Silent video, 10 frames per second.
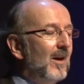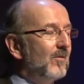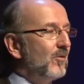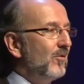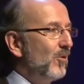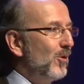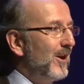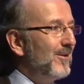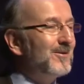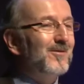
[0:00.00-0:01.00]
After 4
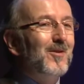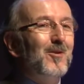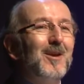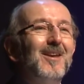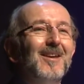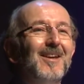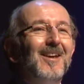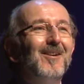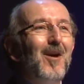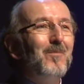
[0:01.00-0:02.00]
years of very
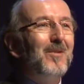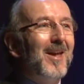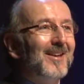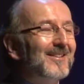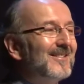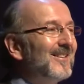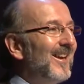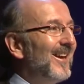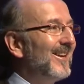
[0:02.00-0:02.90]
complex,